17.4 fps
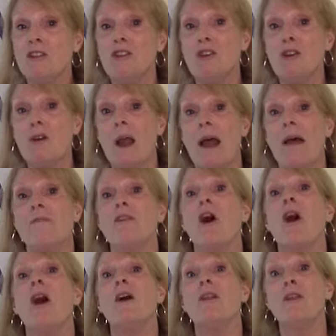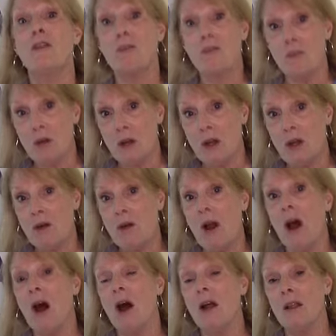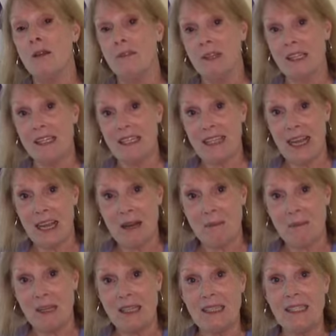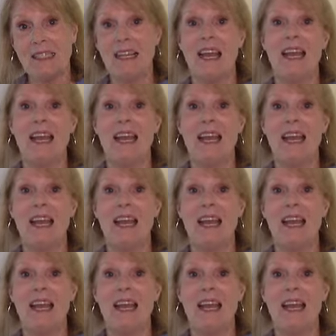you have gone through all of the segments